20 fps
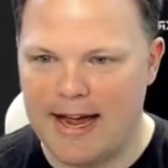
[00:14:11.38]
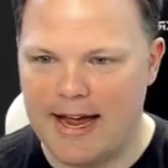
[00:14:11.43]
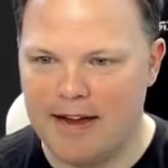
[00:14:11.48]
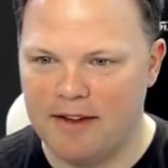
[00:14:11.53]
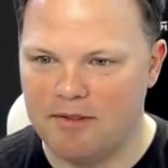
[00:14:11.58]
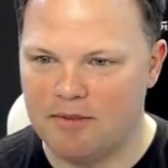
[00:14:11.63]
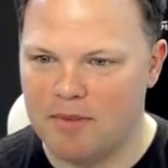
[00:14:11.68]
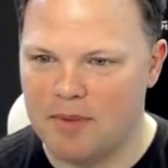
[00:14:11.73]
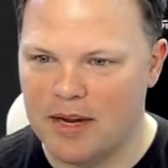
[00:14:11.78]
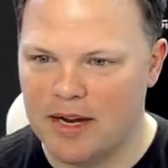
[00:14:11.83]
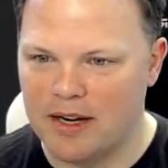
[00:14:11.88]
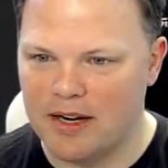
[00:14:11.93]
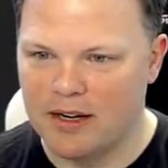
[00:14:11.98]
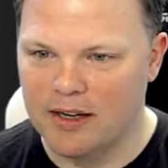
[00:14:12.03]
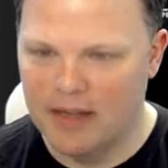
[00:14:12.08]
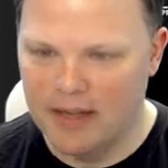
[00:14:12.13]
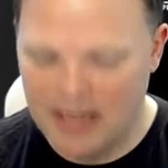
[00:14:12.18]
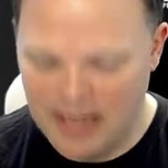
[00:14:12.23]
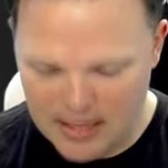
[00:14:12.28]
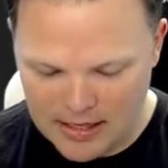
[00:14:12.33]
Even better.
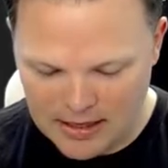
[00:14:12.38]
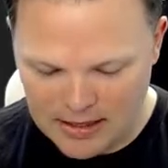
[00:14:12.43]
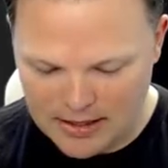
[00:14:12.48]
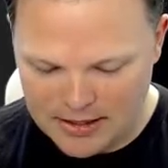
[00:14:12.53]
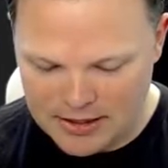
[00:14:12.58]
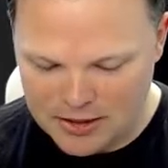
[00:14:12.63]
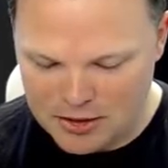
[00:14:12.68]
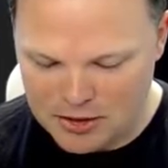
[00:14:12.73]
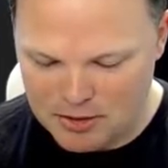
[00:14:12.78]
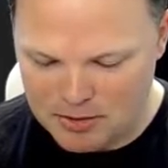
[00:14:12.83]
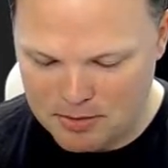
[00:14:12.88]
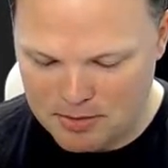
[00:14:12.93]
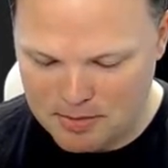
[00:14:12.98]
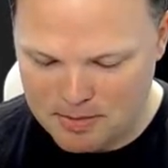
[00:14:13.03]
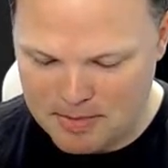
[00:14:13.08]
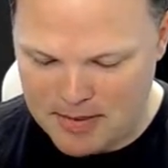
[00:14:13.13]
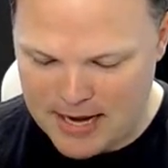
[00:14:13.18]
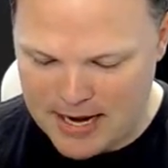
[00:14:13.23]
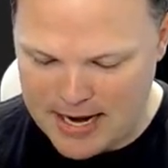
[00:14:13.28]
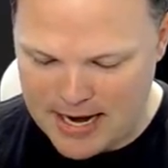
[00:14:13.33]
Let's do
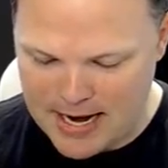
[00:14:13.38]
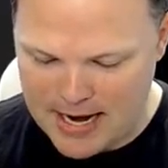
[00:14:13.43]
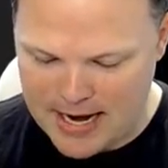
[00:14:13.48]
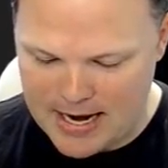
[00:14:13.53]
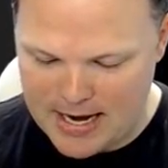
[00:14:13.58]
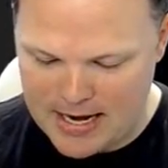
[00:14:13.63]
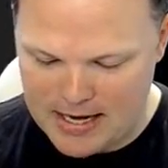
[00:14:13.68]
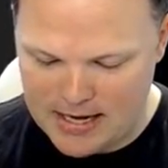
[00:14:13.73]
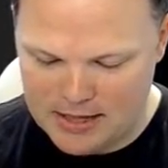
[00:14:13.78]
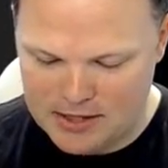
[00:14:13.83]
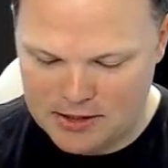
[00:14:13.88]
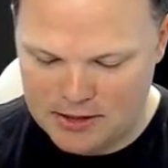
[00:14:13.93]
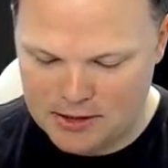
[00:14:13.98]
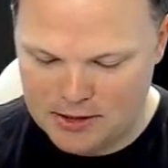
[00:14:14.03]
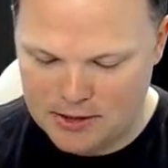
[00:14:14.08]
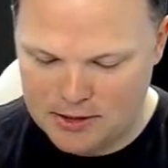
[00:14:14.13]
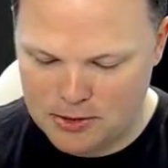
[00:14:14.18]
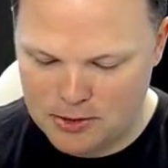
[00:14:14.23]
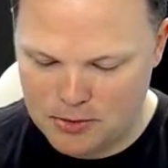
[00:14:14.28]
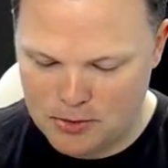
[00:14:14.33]

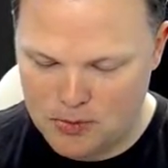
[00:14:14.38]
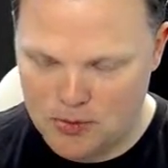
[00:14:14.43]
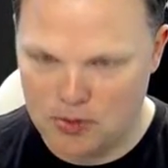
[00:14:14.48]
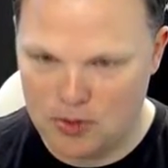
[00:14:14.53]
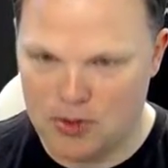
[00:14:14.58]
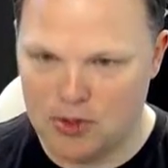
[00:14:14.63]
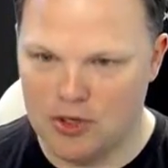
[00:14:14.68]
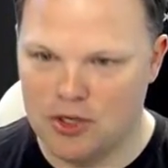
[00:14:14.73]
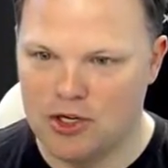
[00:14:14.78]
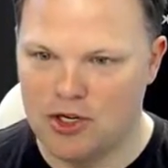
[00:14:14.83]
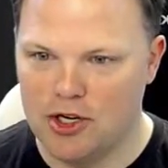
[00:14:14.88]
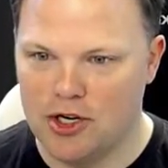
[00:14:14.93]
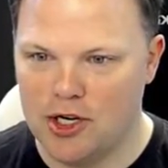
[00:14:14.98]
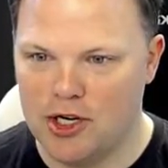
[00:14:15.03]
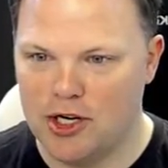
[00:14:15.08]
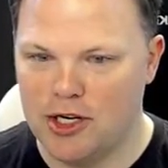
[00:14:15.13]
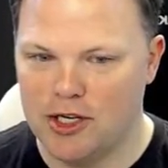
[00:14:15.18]
password.